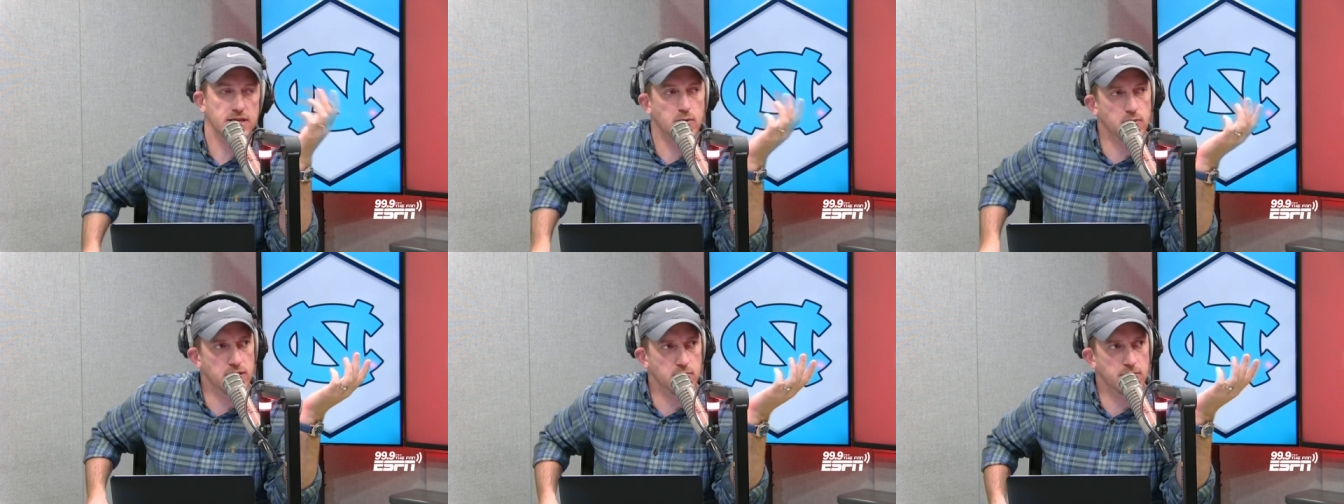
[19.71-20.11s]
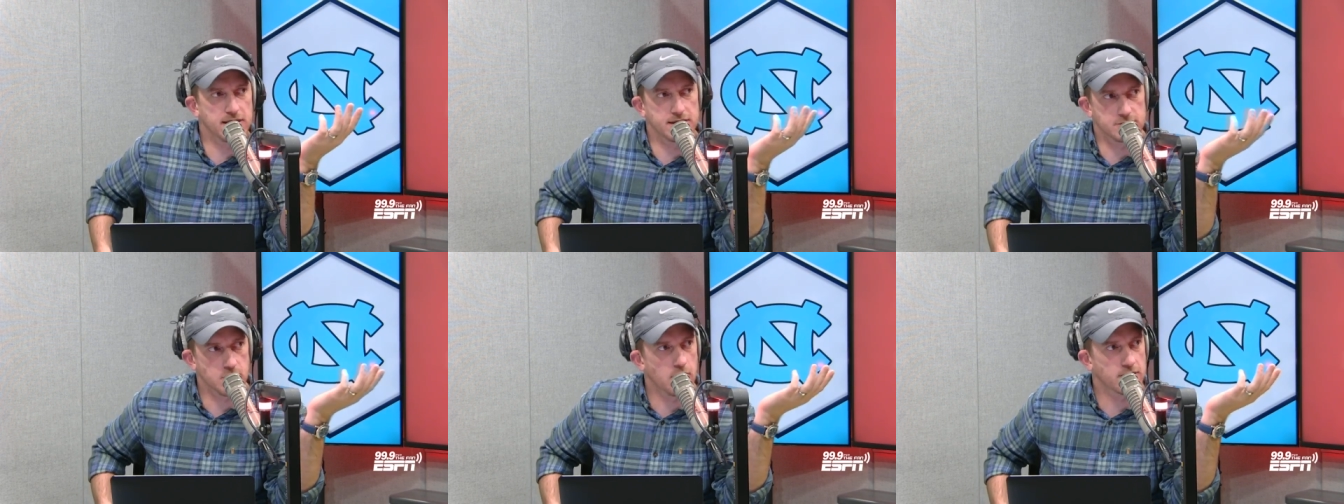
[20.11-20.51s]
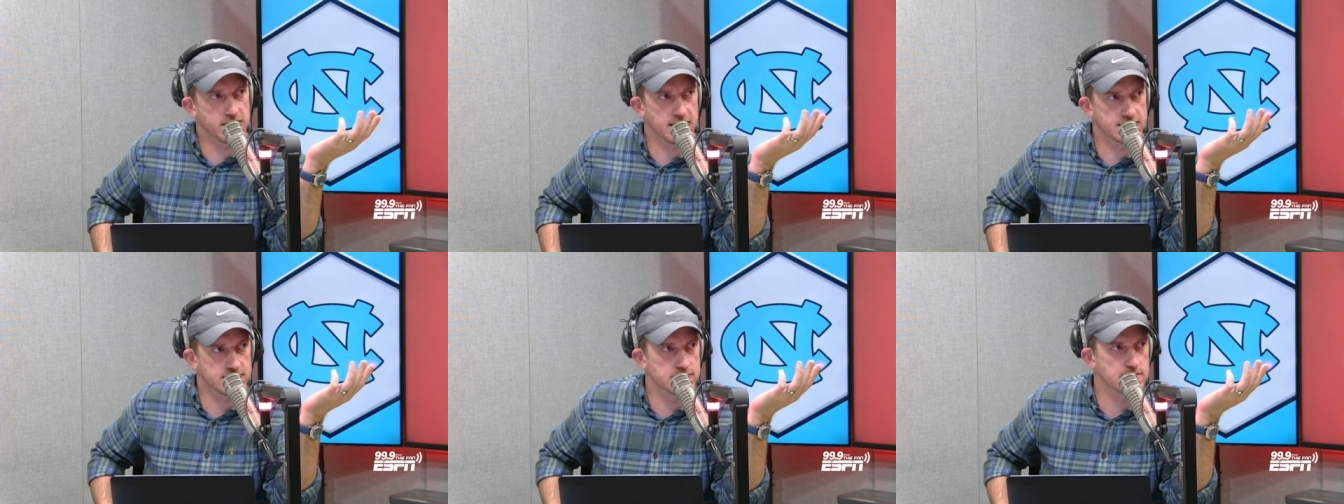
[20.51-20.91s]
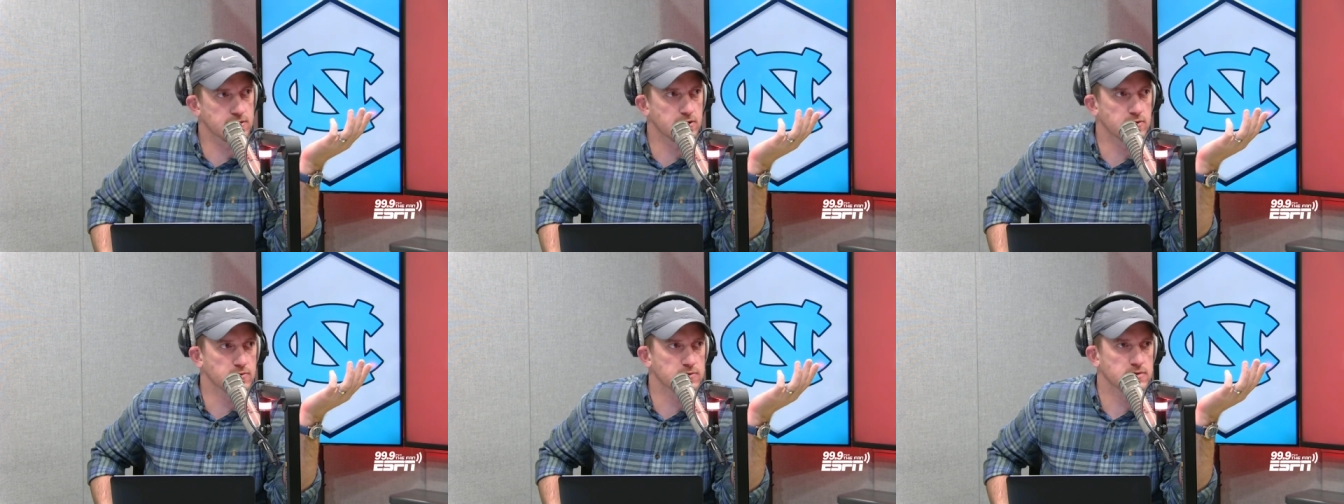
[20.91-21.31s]
Now we we can talk X's and
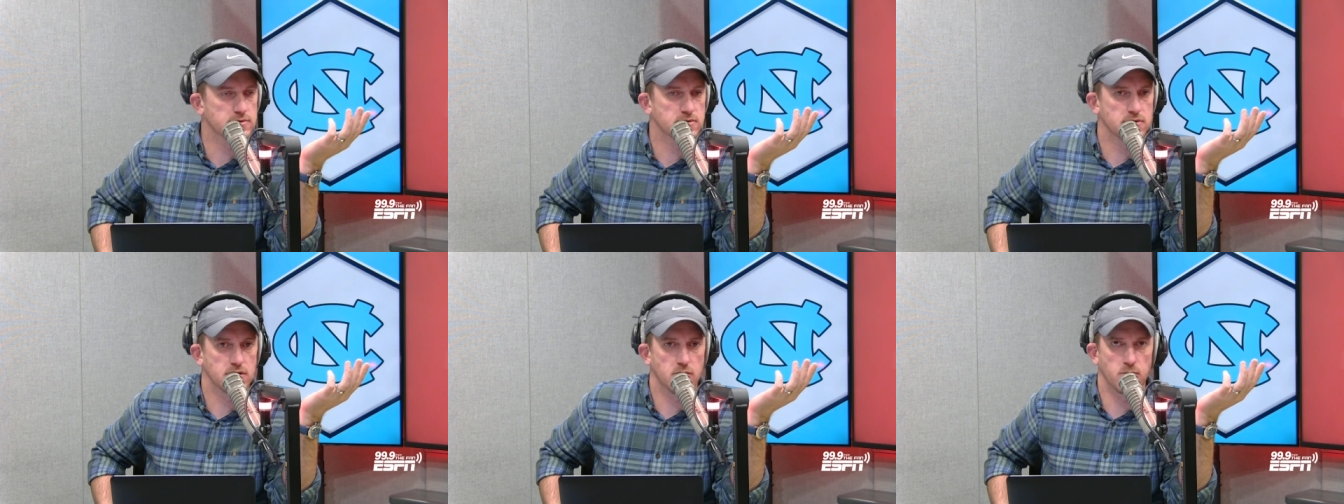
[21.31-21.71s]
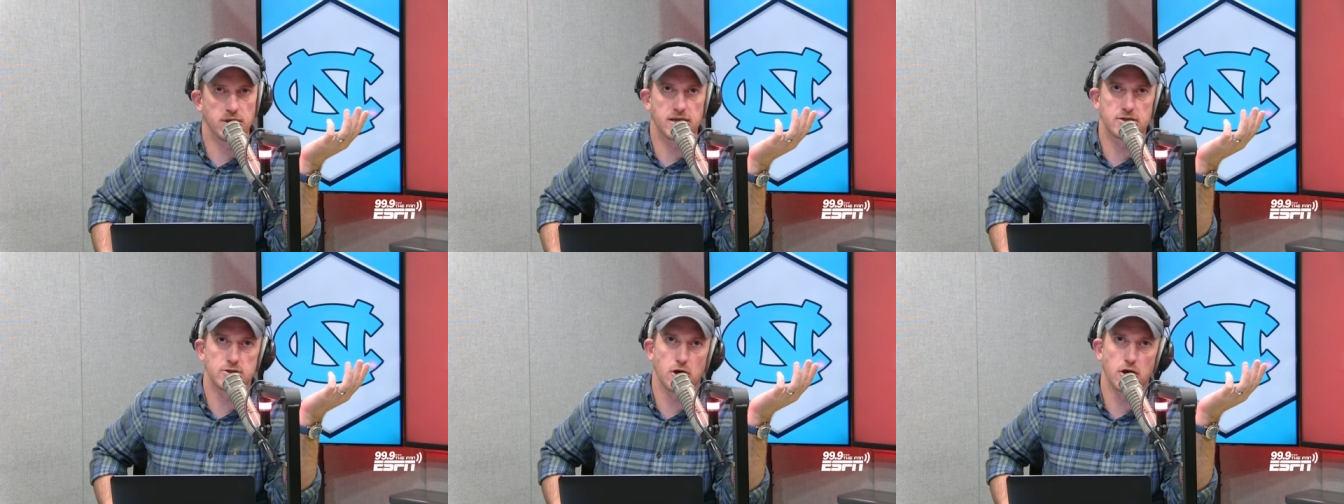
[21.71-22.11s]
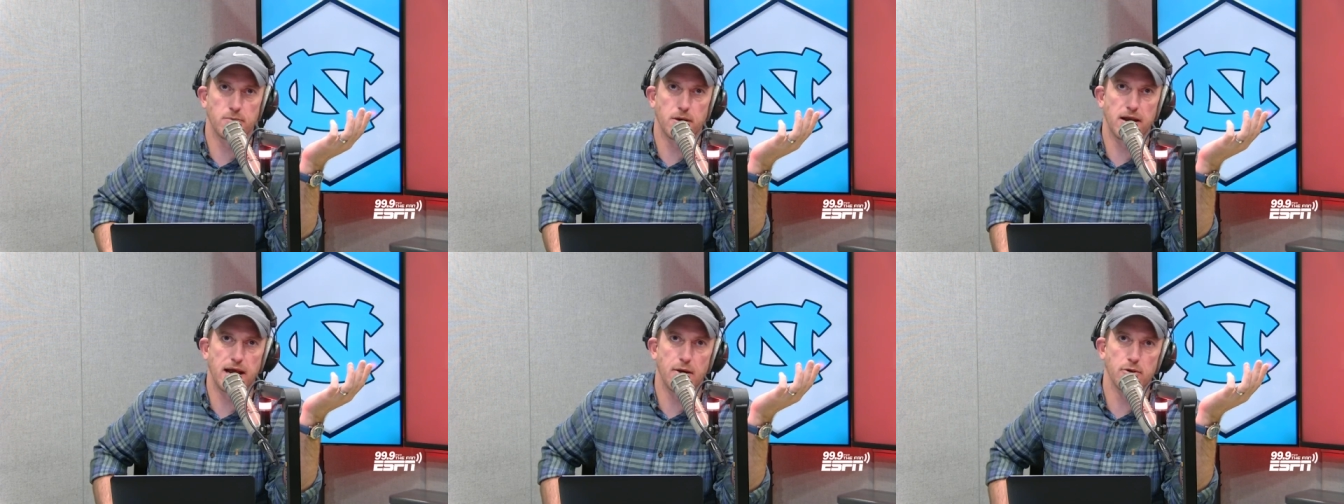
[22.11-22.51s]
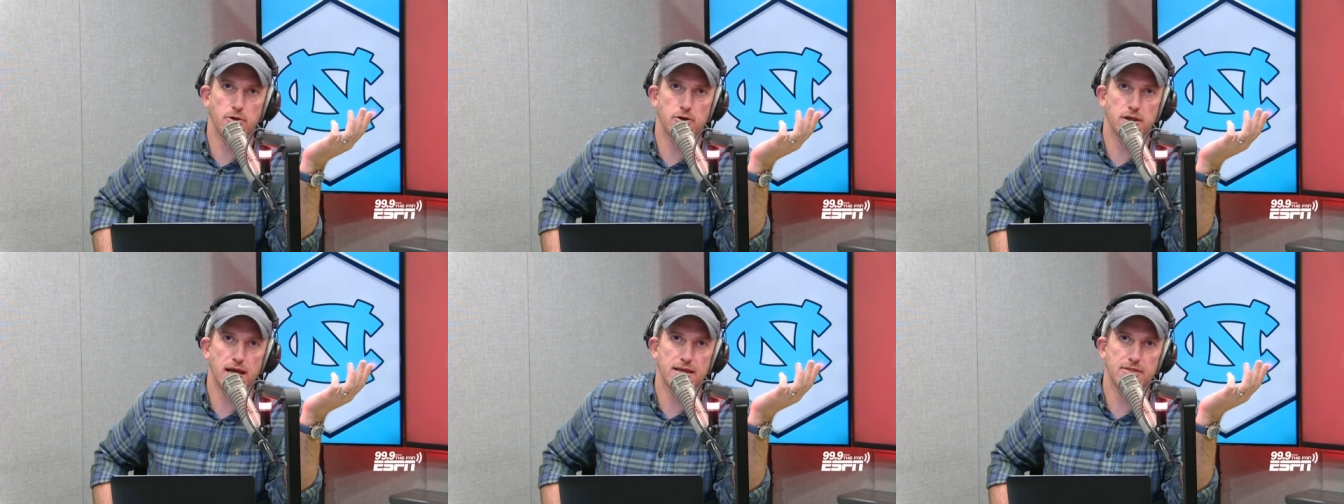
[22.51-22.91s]
O's and we can talk about how it
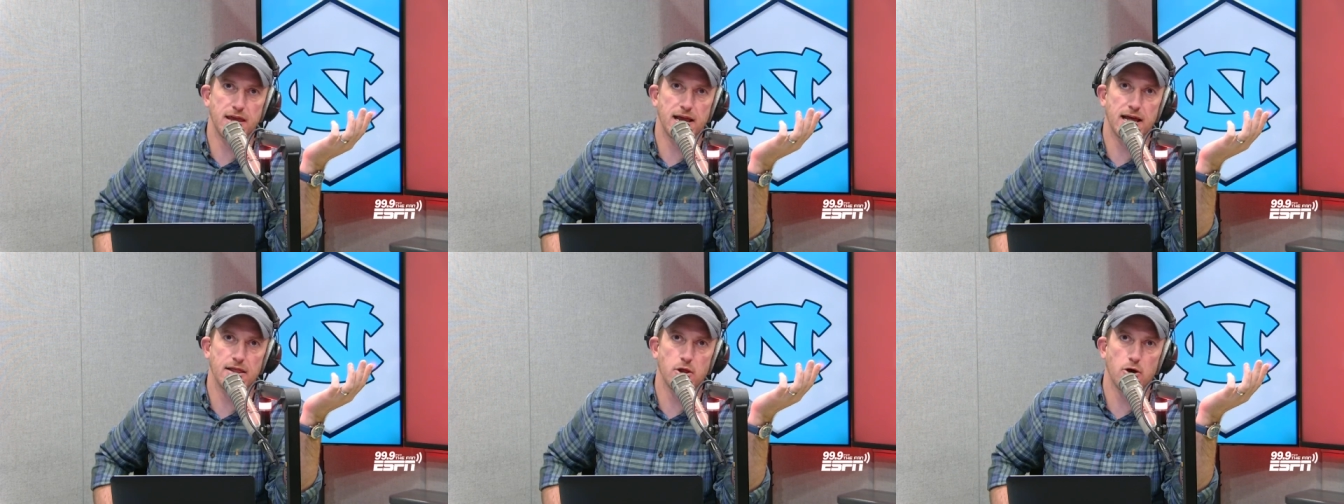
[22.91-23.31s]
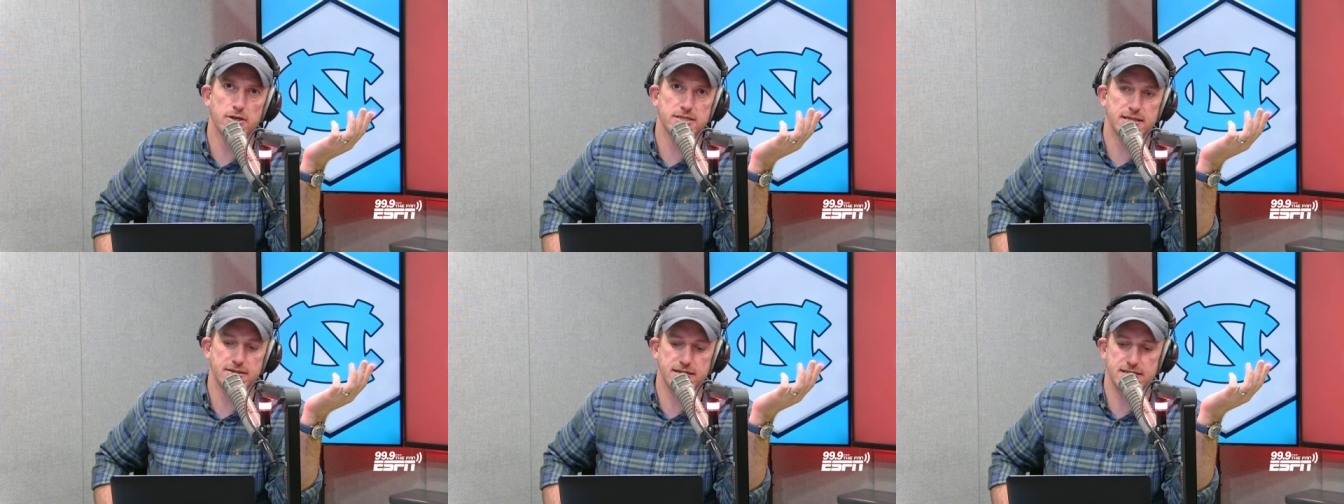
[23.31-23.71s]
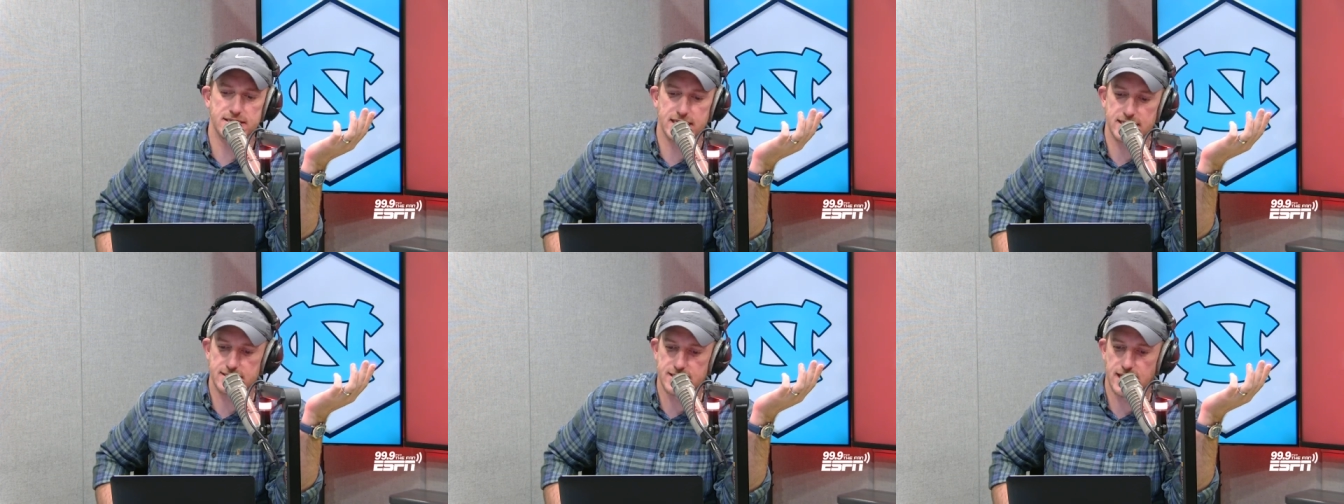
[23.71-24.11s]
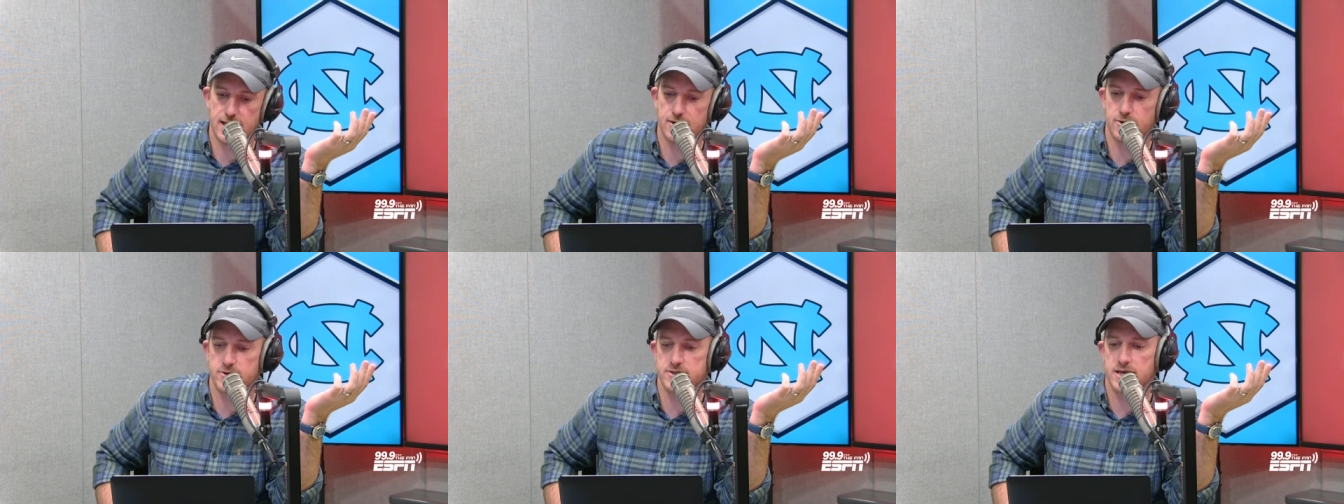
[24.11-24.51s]
looked like they got lost in the
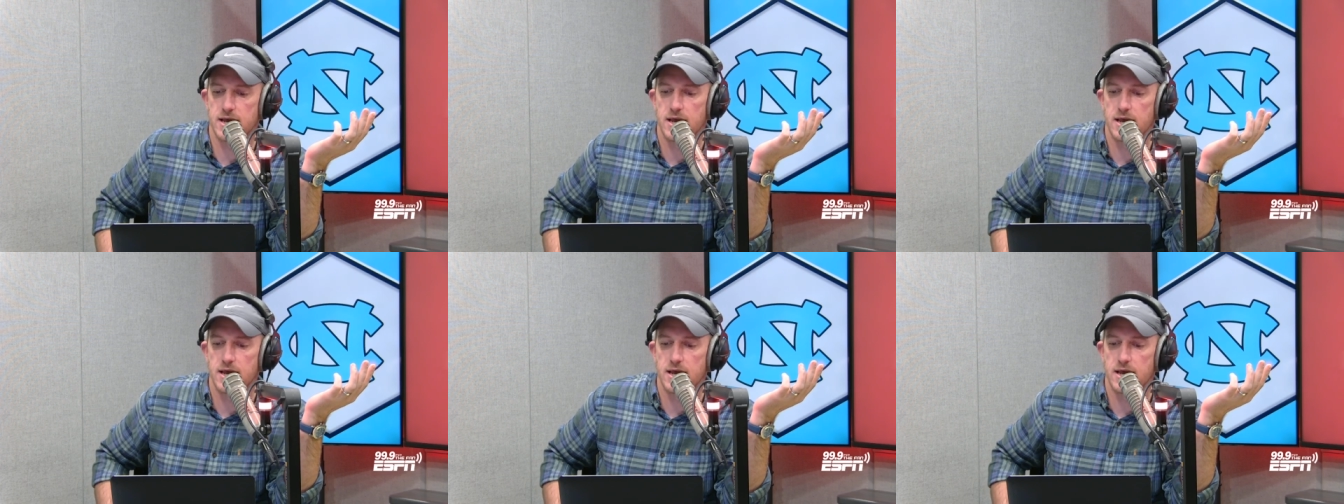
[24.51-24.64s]
details,